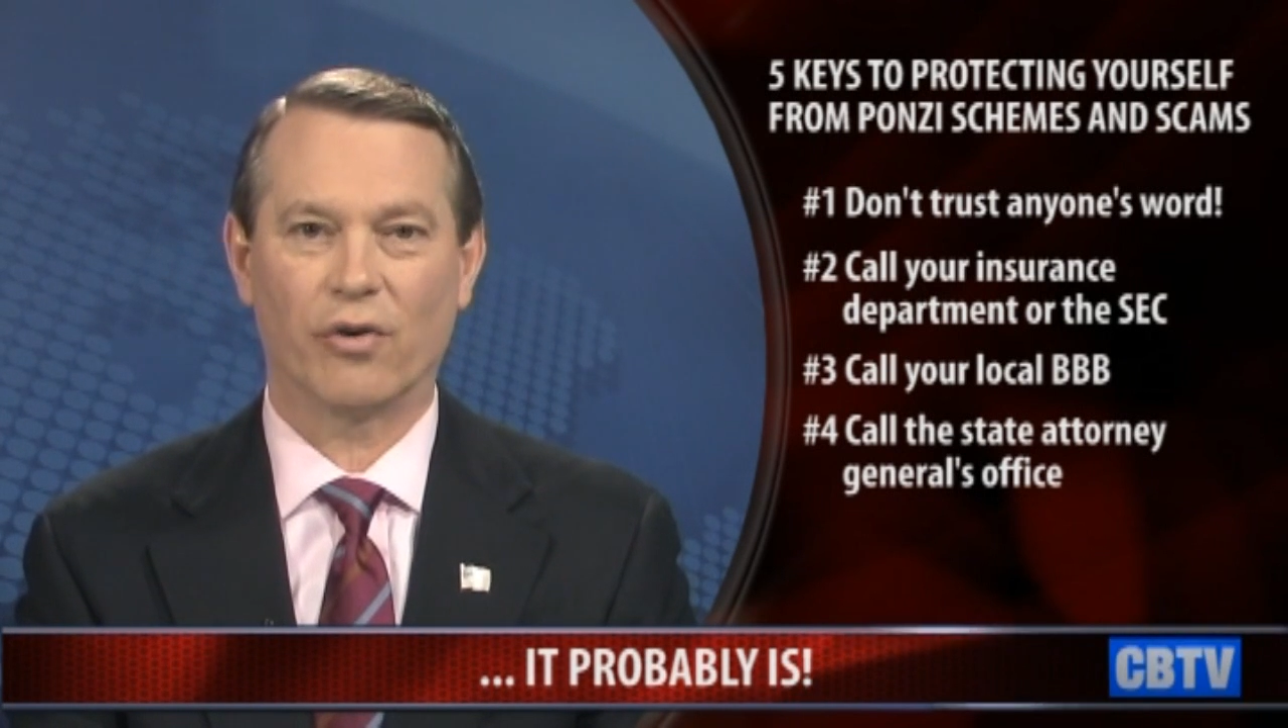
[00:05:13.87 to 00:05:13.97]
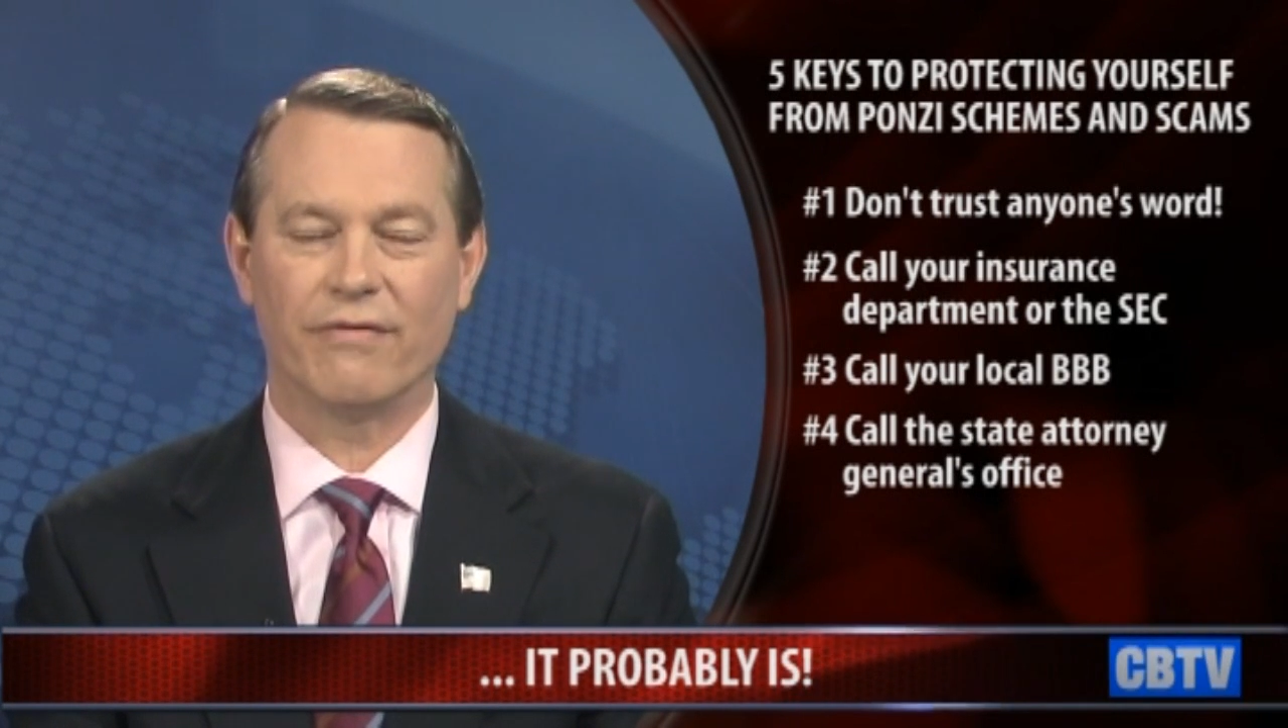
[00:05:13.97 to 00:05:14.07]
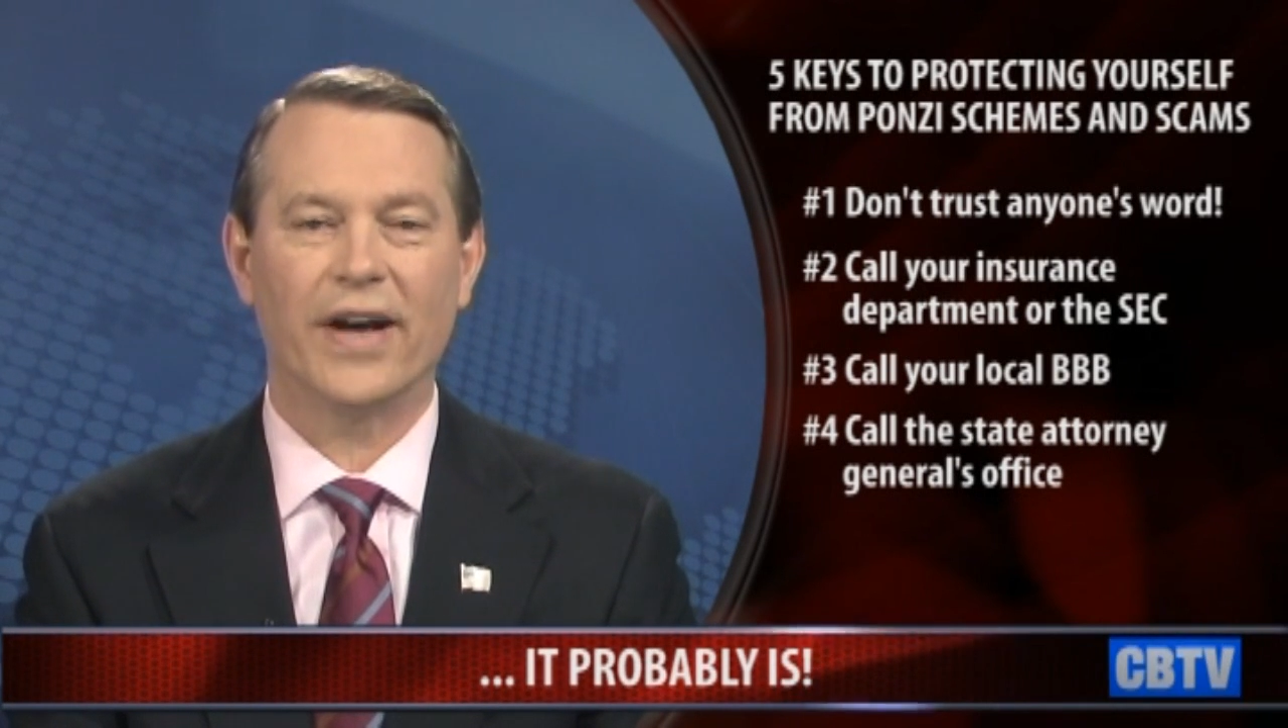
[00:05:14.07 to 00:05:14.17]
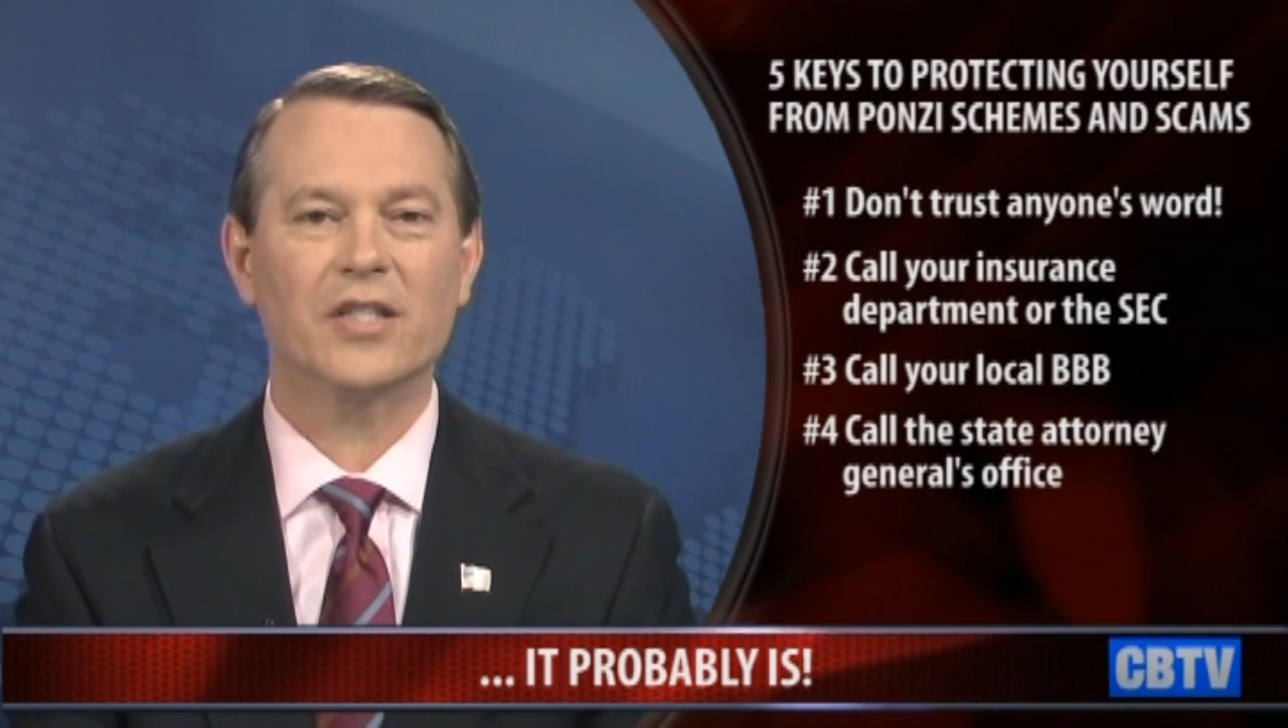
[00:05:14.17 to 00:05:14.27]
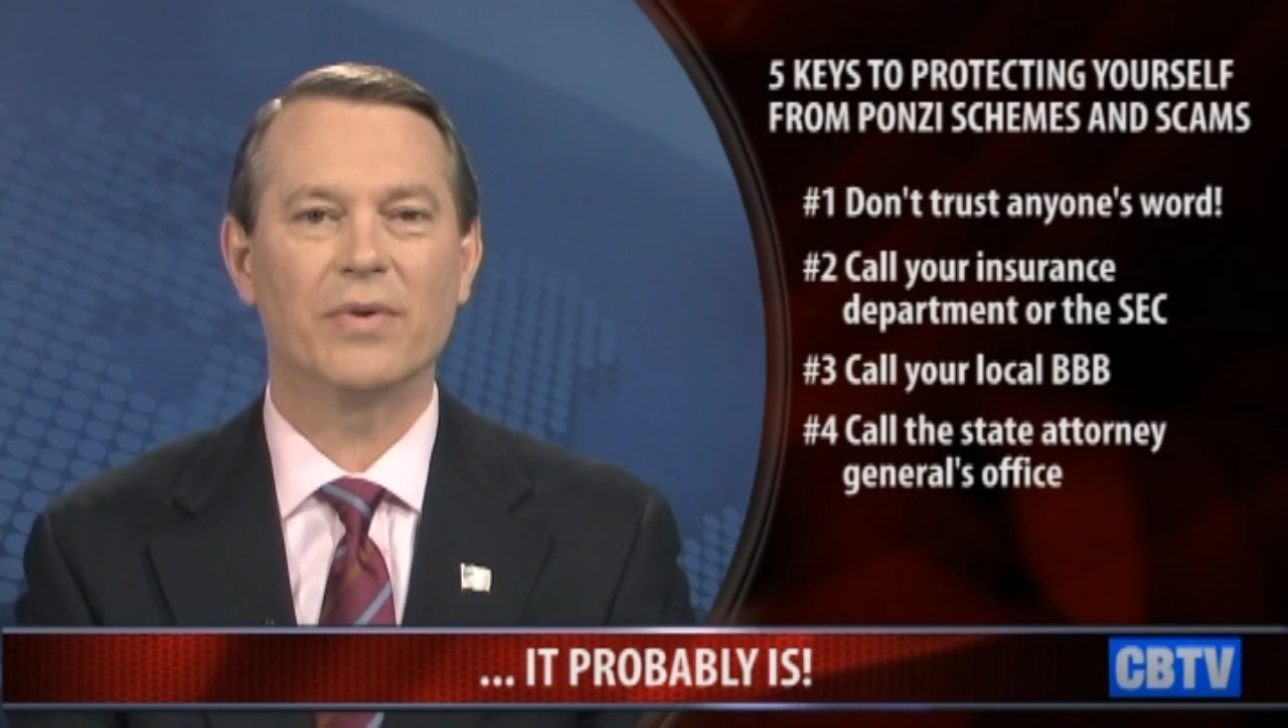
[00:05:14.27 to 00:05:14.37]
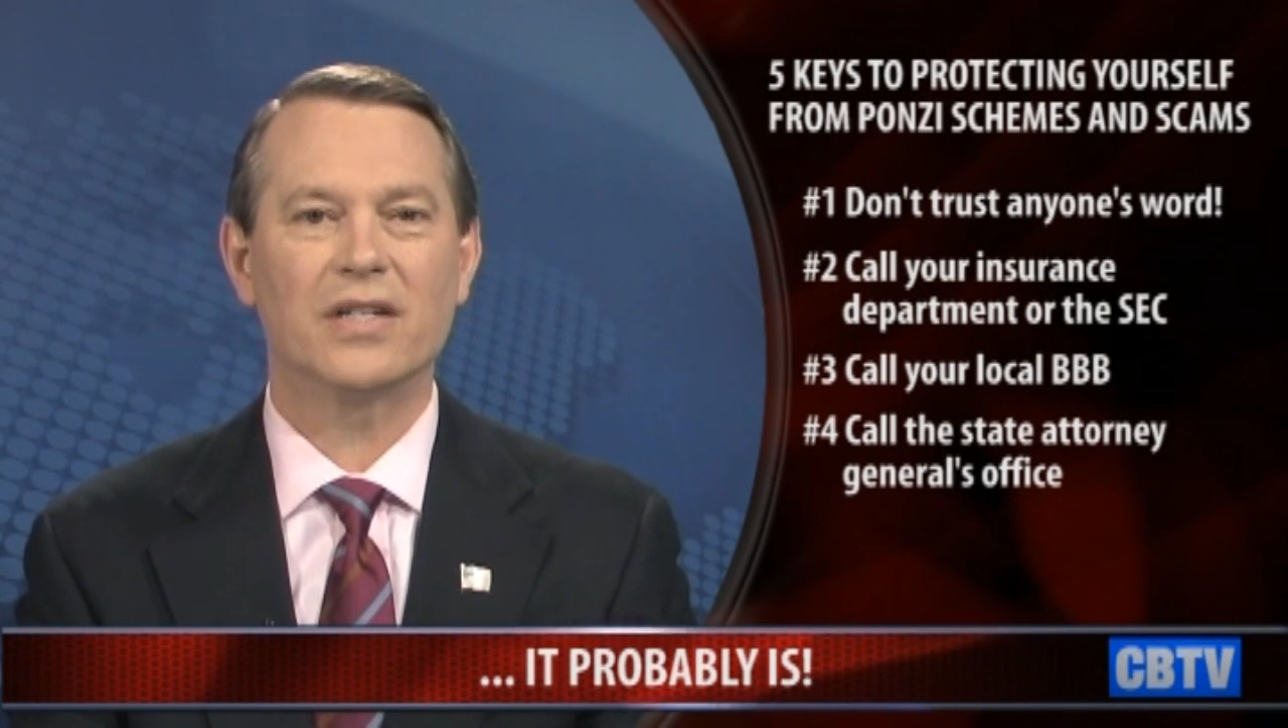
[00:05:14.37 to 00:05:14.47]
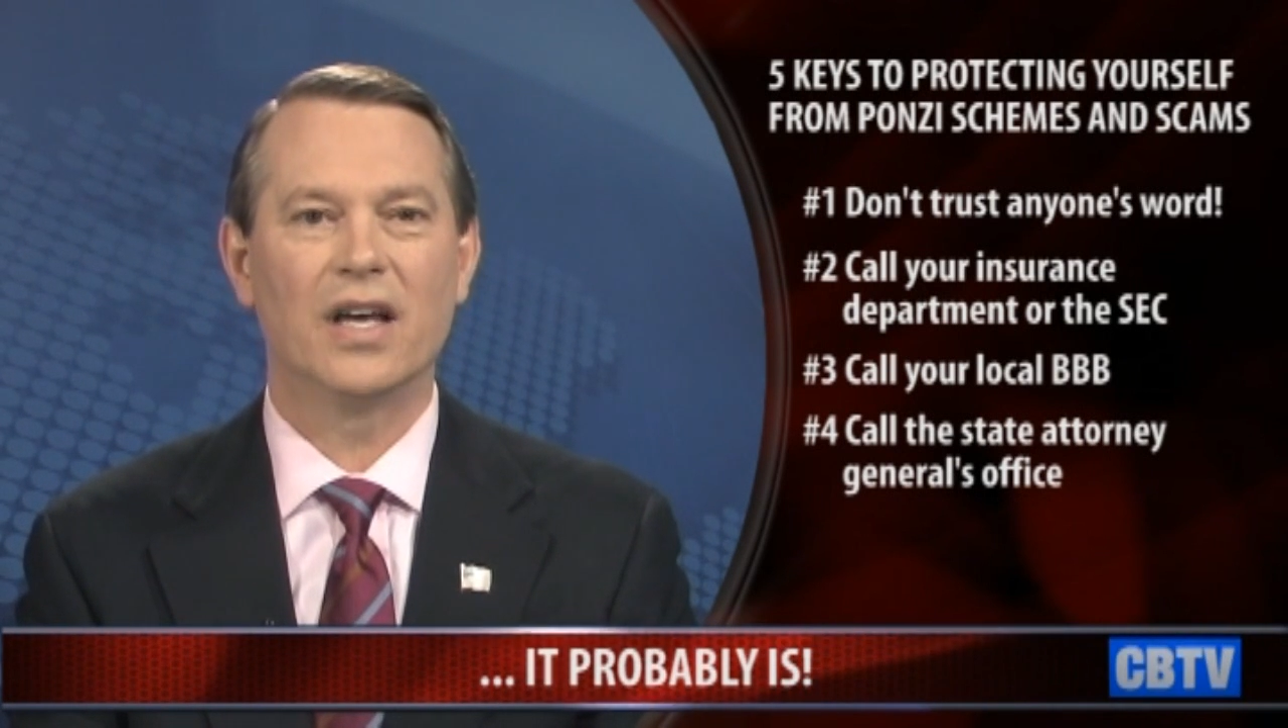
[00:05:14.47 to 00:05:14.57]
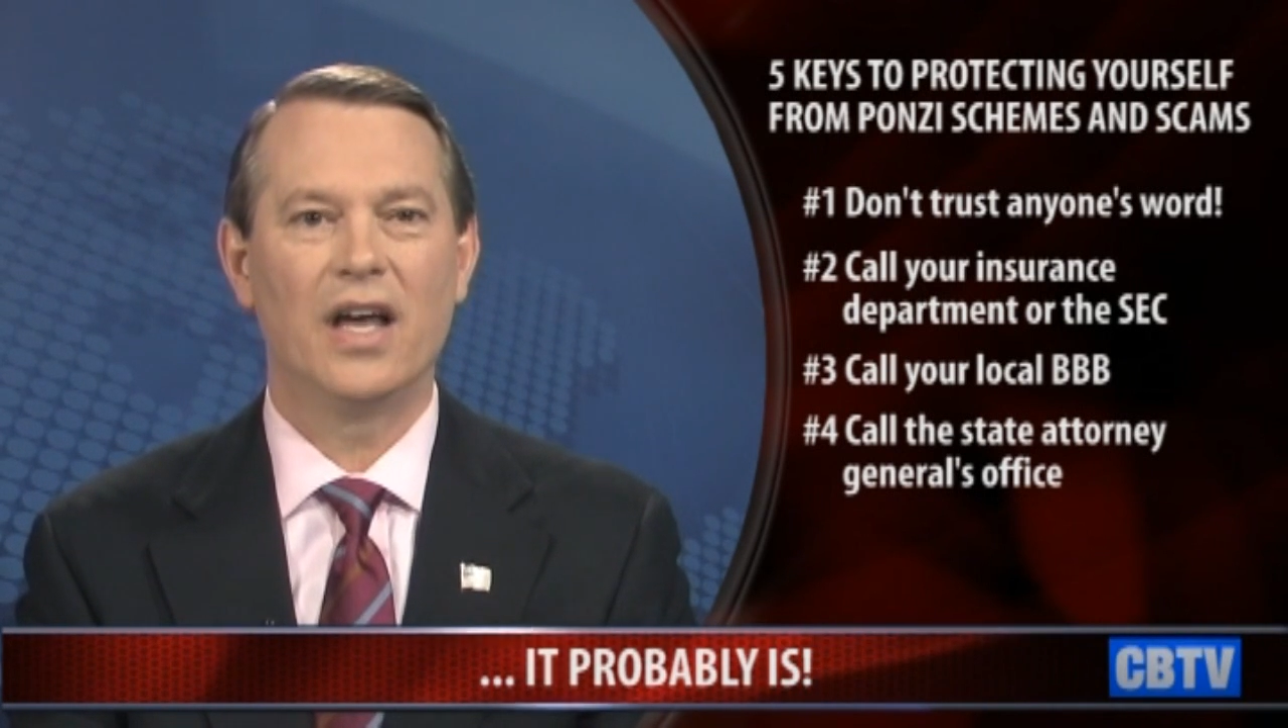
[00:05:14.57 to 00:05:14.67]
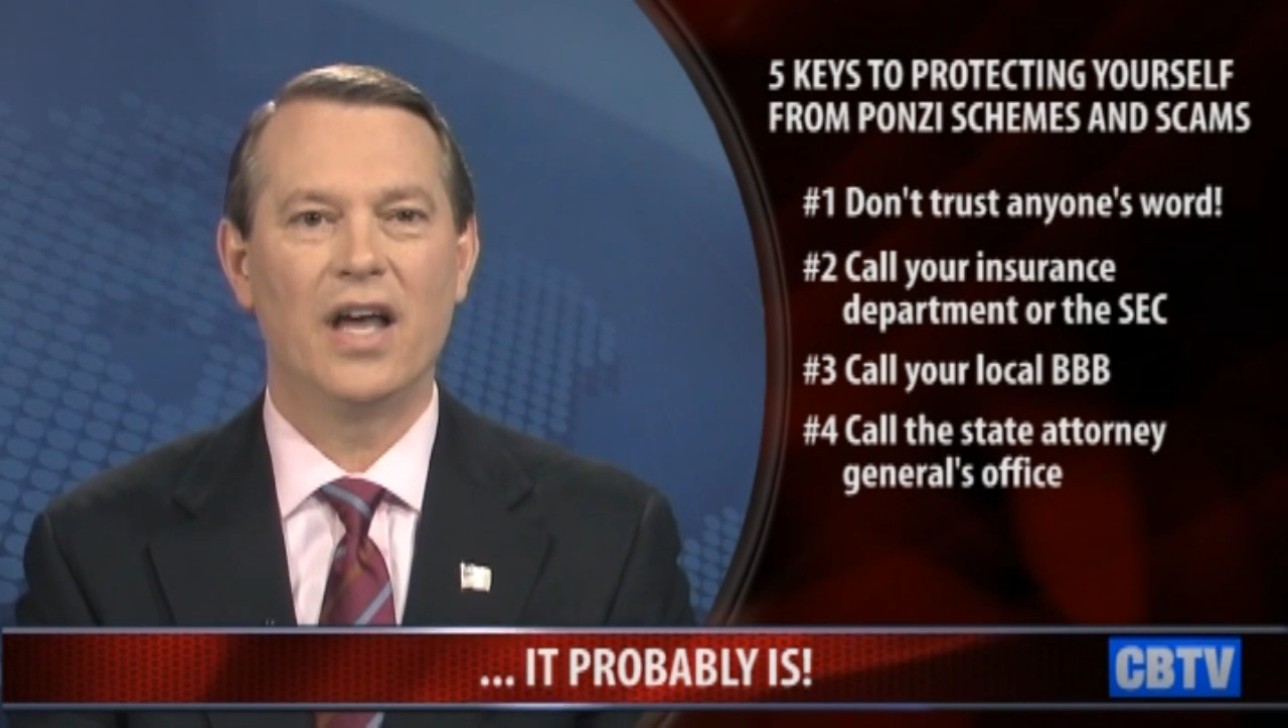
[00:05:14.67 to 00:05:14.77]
or investment